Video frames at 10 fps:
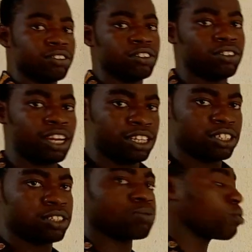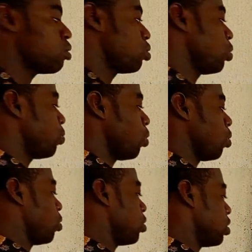right? So
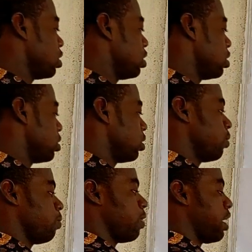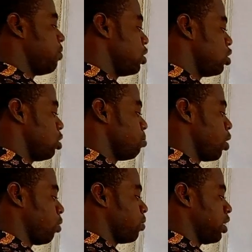for 5 raised to the
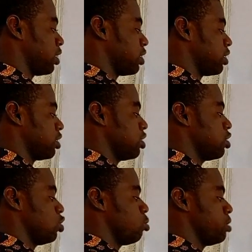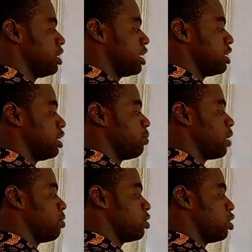power of x, you'll be getting 5
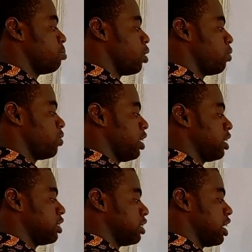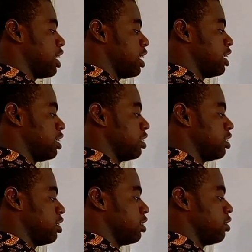raised to the power of x ln
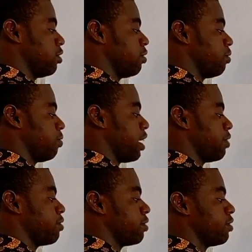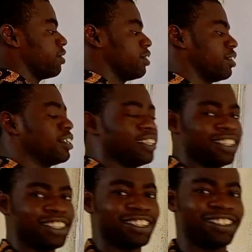5.
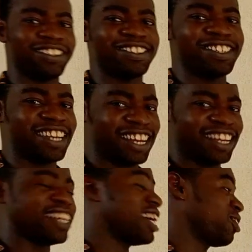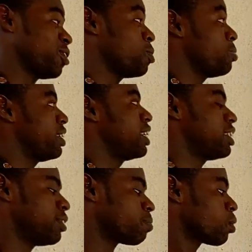Yeah, that's what you'll be
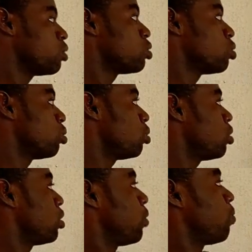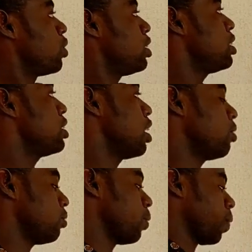getting. So for this
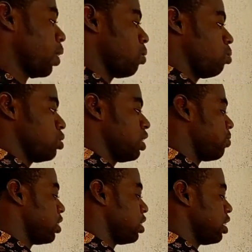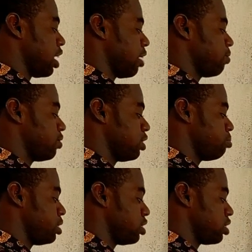now, we'll definitely have
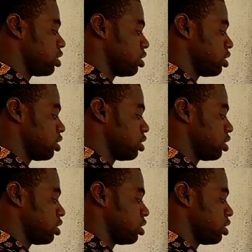limit